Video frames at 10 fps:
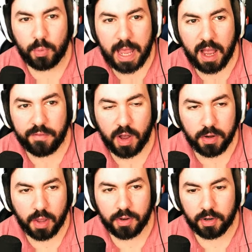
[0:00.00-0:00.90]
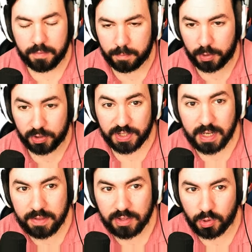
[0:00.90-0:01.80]
And then we have another
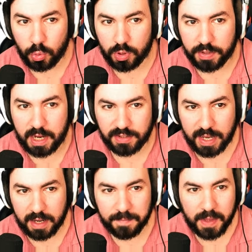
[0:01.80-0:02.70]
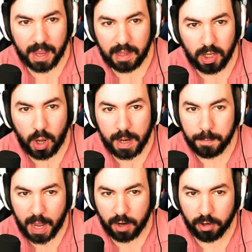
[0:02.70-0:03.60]
person in this Google Doc saying, hello,
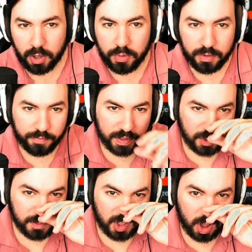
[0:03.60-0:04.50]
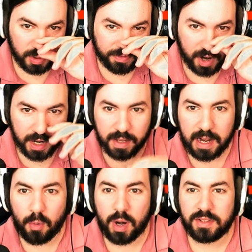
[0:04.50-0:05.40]
I'm Pyro, the victim's close friend,
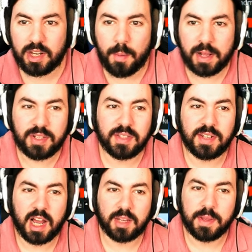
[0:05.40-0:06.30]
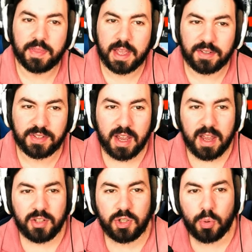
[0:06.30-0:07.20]
and I wanted to come onto this document thanks
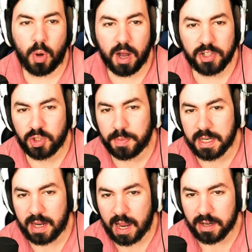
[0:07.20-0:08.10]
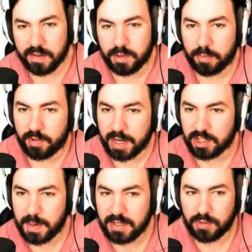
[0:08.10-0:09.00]
to Hush being kind enough to provide
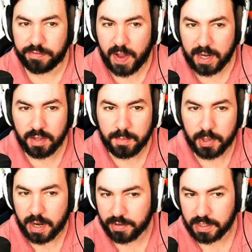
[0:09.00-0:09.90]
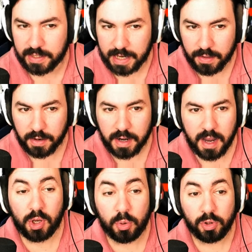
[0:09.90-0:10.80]
a space to finally put everything together.
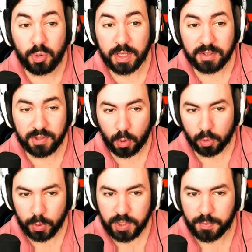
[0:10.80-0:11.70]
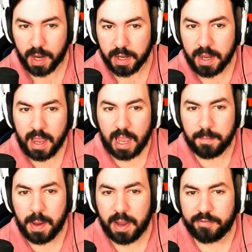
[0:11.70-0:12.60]
So Lucas, or Weegeepie,
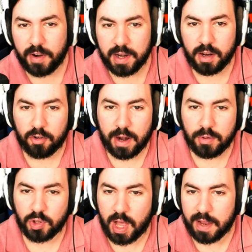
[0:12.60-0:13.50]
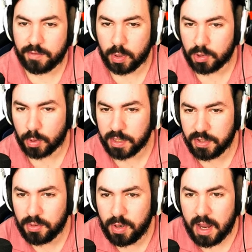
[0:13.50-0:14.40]
had met my friend around July of twenty
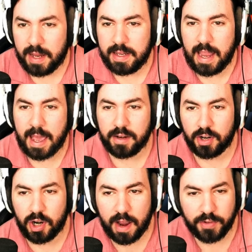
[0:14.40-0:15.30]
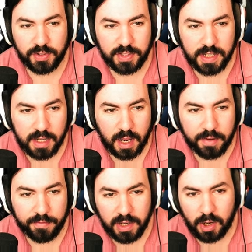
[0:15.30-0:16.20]
twenty-two. He added her after seeing
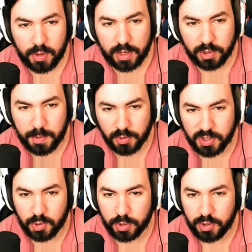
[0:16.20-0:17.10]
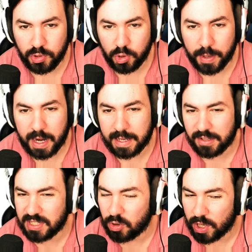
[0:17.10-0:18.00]
a video that was posted to her YouTube, and I
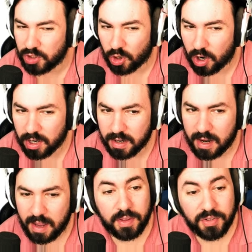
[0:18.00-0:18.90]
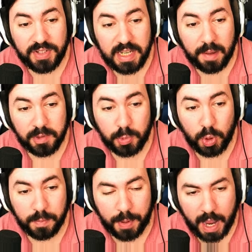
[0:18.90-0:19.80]
guess he liked her art. And then there's D Ms
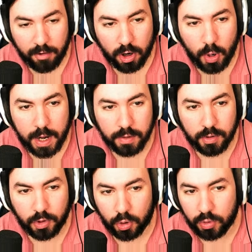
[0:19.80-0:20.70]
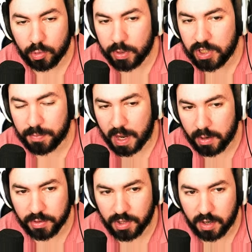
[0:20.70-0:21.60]
between Pyro and the girl that
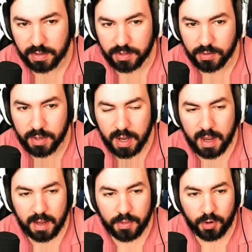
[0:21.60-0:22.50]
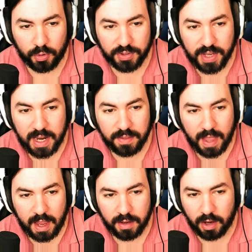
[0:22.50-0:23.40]
Weegeepie was talking to. The girl saying
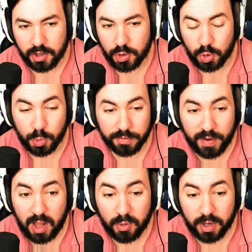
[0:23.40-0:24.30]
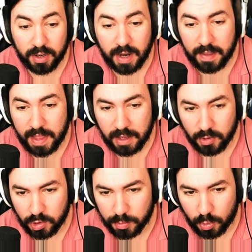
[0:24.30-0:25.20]
that a YouTuber followed her and that
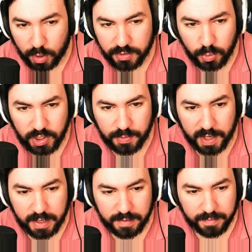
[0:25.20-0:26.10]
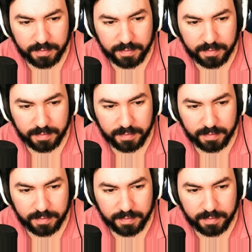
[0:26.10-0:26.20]
YouTuber was Weegeepie.